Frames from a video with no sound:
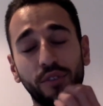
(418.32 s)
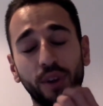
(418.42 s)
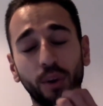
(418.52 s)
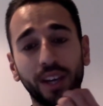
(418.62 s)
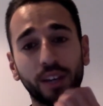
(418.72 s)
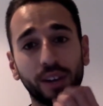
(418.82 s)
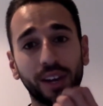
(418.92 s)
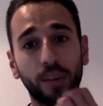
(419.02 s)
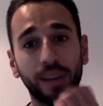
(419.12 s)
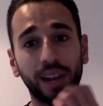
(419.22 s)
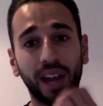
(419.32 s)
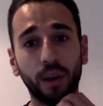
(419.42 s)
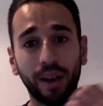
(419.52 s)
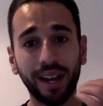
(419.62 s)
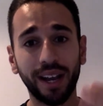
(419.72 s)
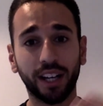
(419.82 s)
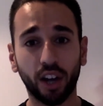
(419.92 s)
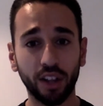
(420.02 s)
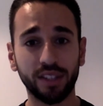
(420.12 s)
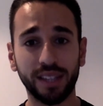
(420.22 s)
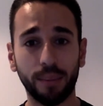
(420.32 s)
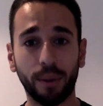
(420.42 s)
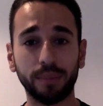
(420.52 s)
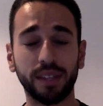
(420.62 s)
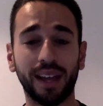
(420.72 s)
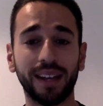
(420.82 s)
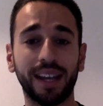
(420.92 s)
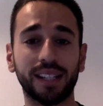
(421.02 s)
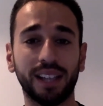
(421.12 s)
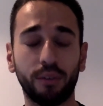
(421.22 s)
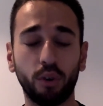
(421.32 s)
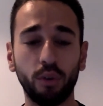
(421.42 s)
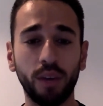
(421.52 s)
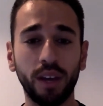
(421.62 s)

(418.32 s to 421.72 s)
like you're a little bit lightweight and can't step up to that next level